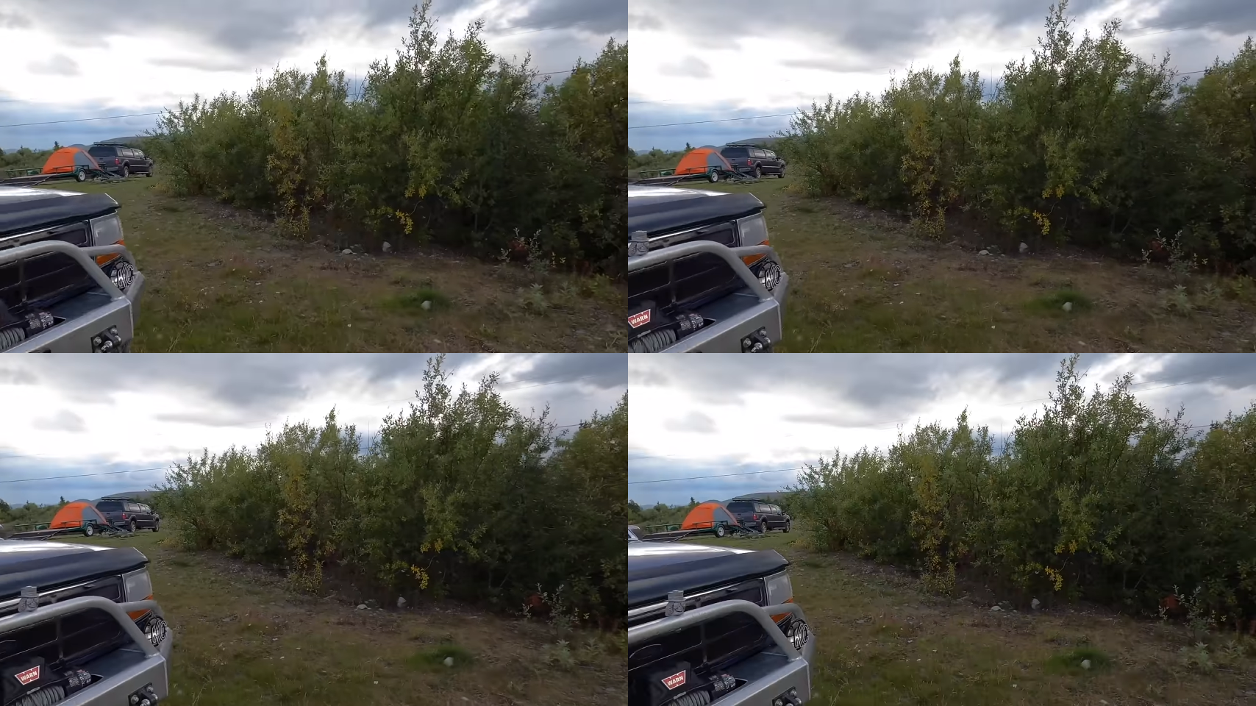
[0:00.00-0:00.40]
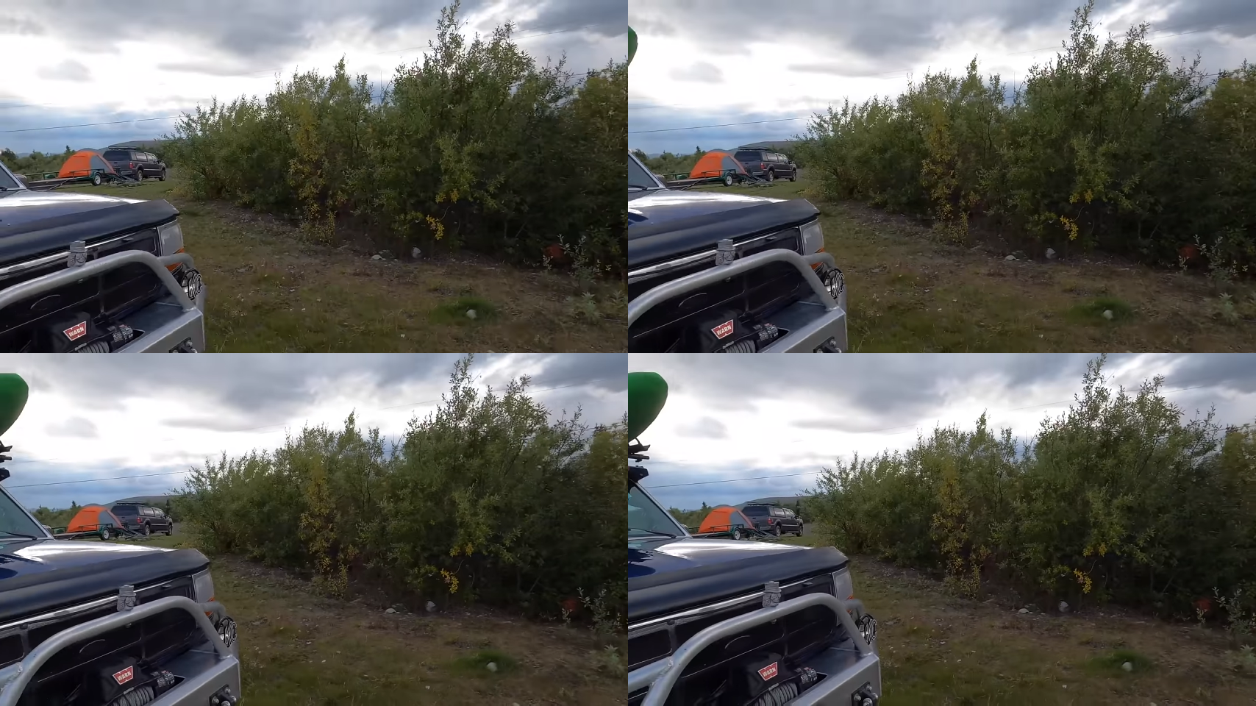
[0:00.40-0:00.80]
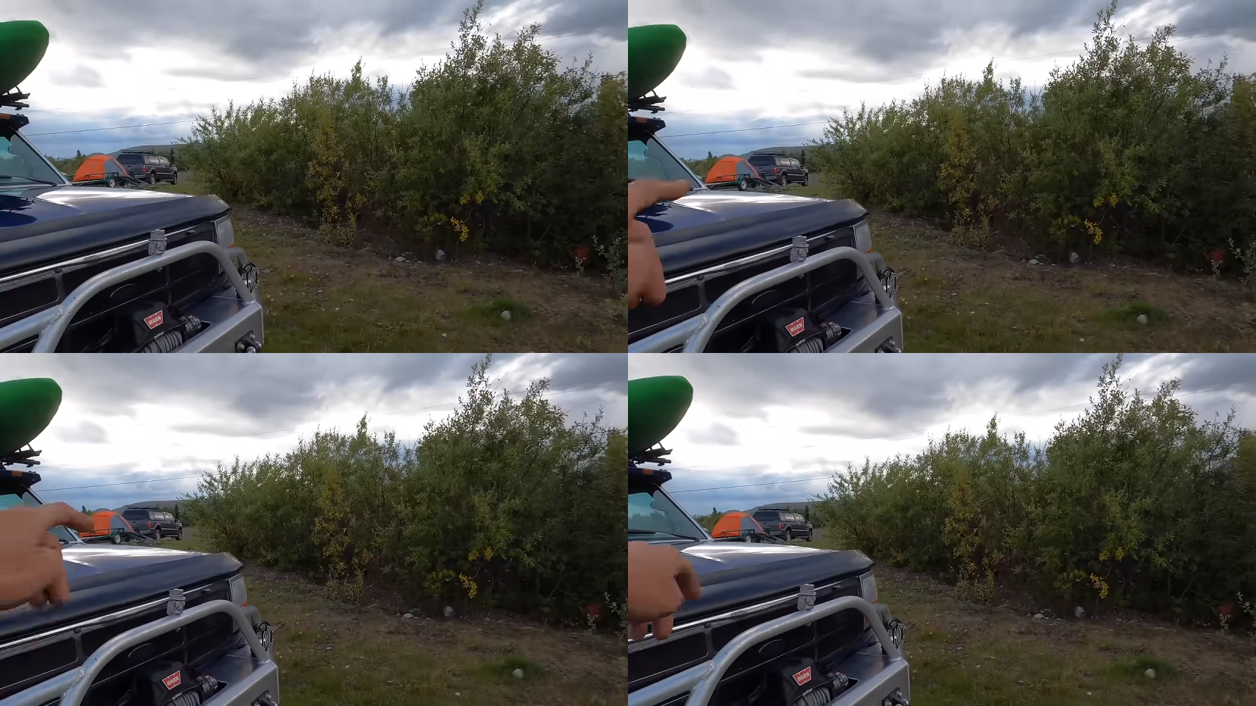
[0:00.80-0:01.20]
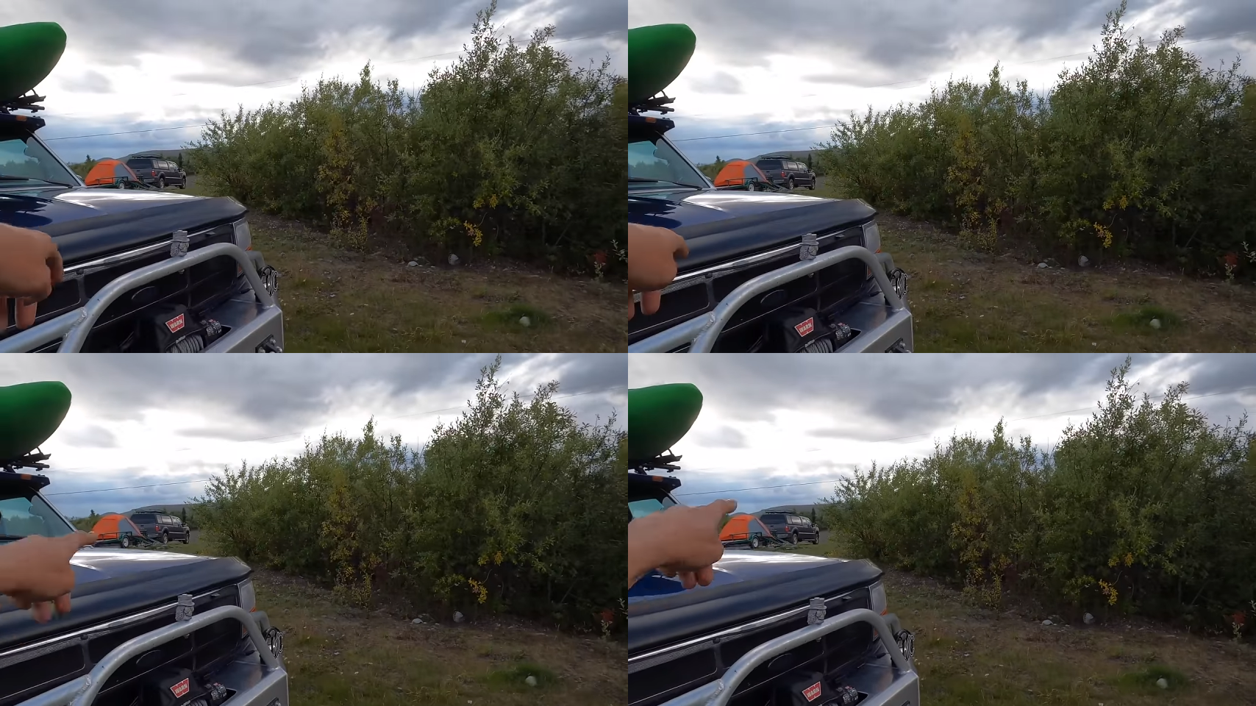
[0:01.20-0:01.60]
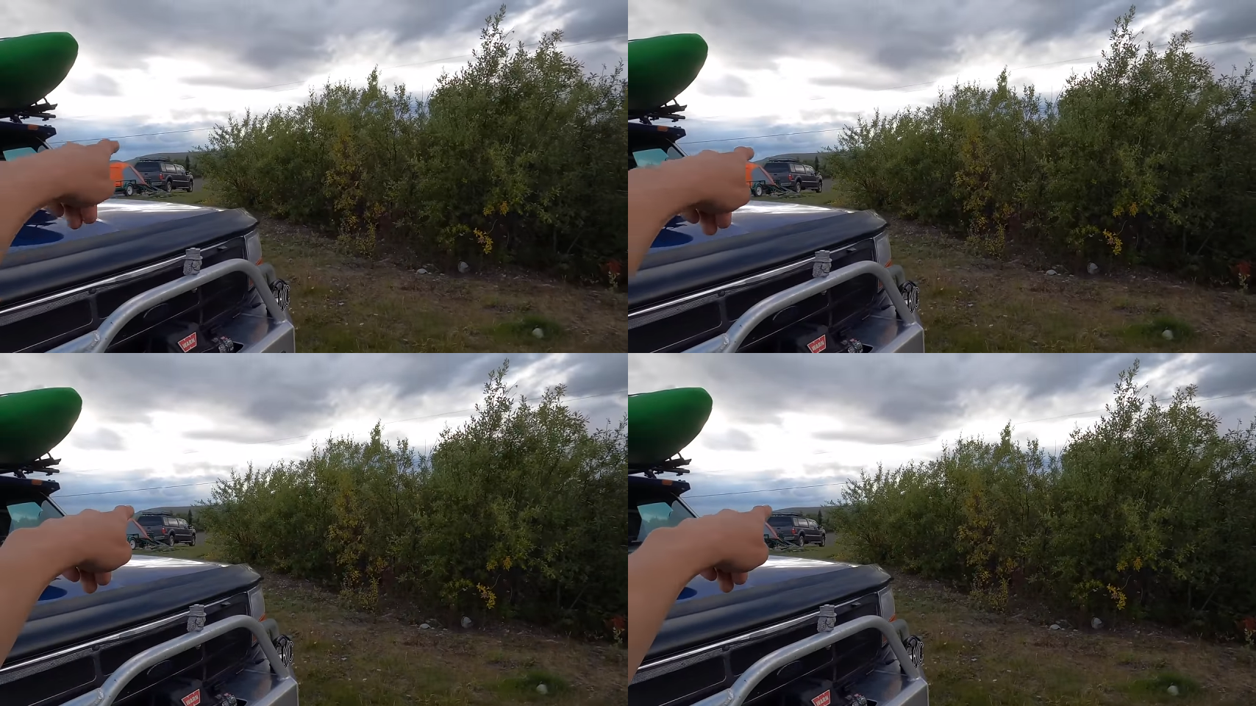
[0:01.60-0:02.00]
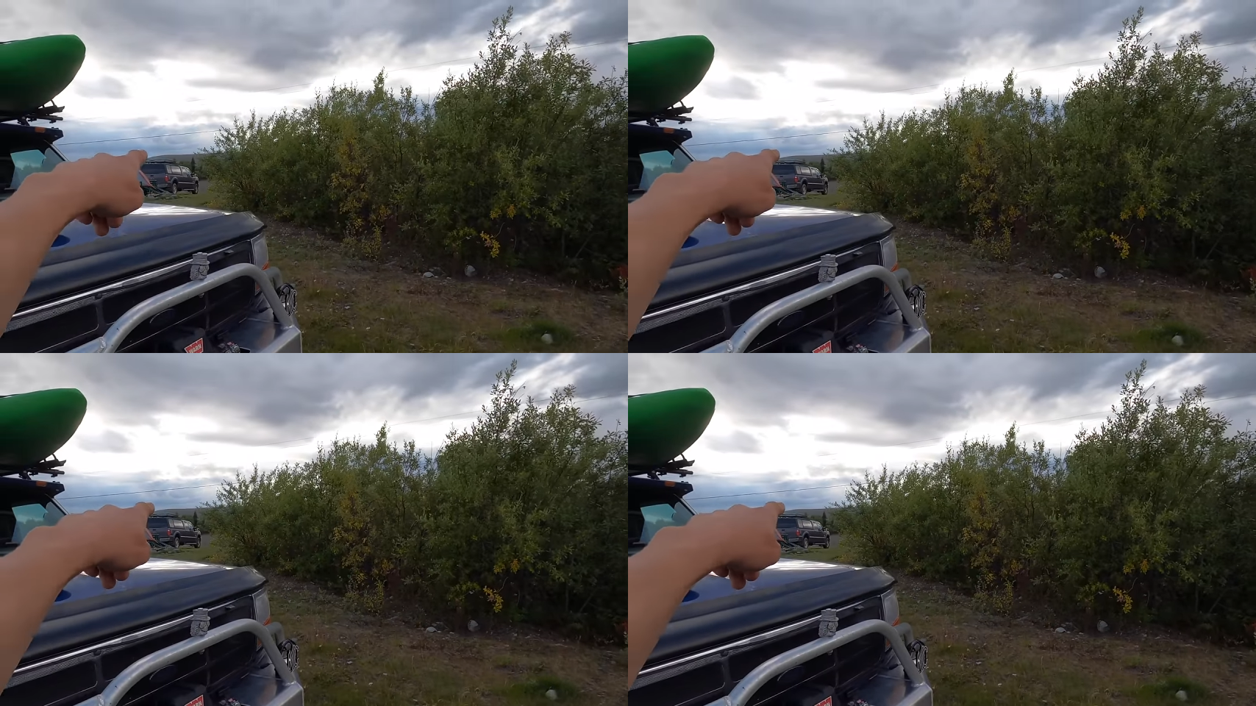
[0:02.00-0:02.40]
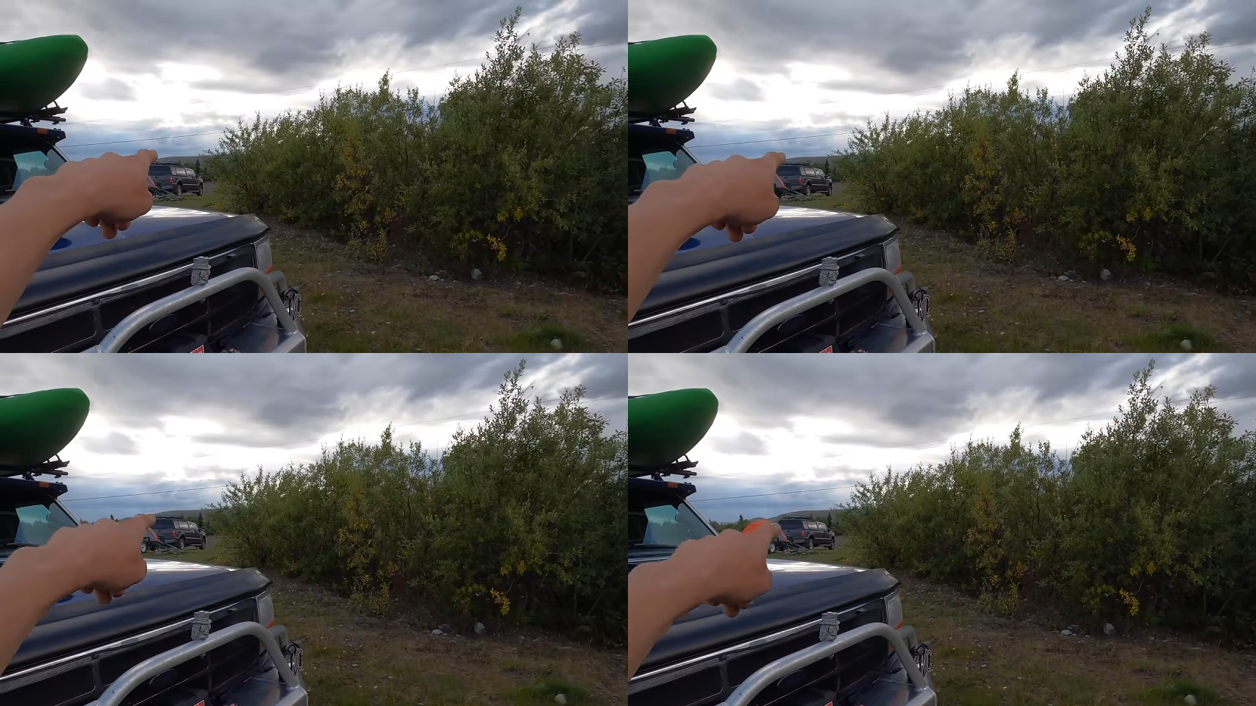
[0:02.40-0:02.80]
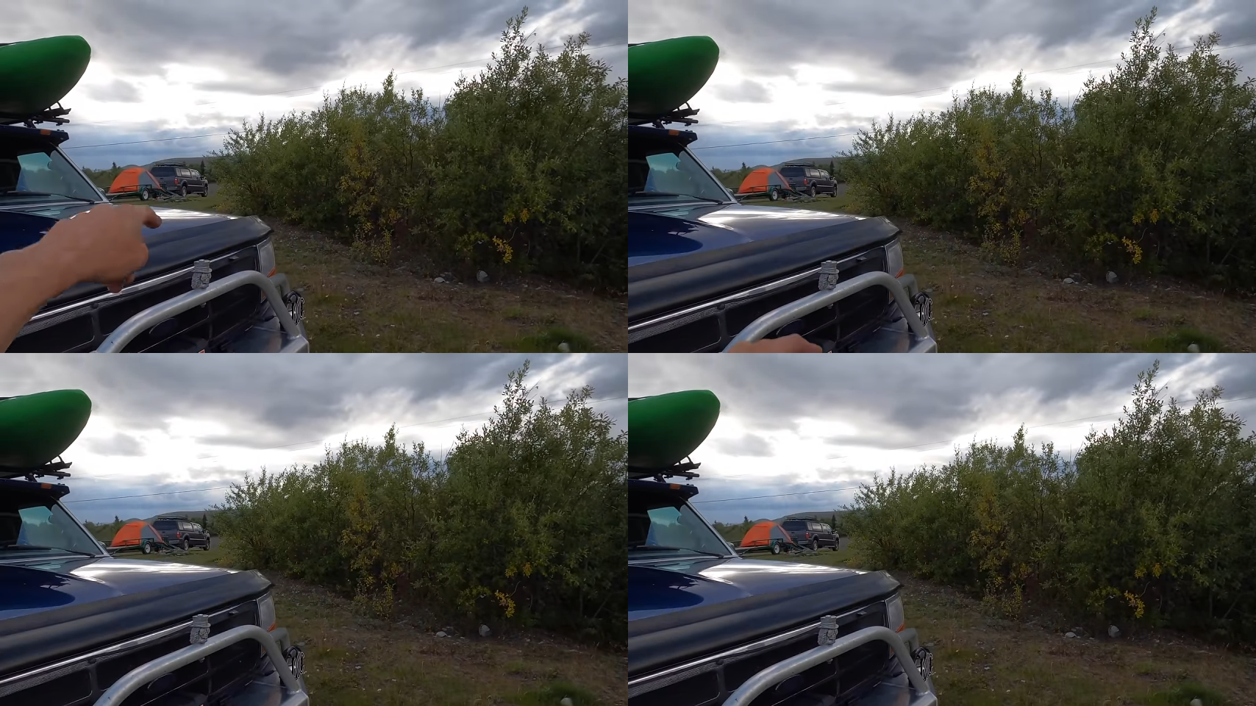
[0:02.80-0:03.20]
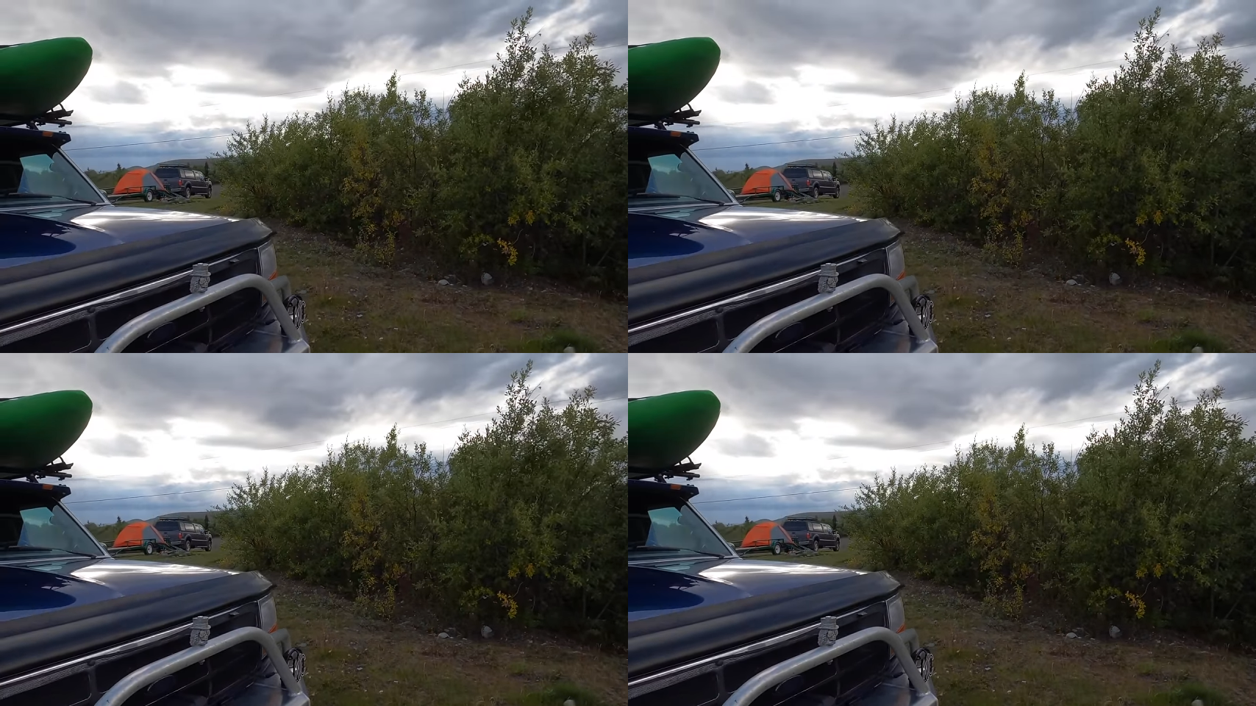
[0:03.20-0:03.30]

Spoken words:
(no speaker visible)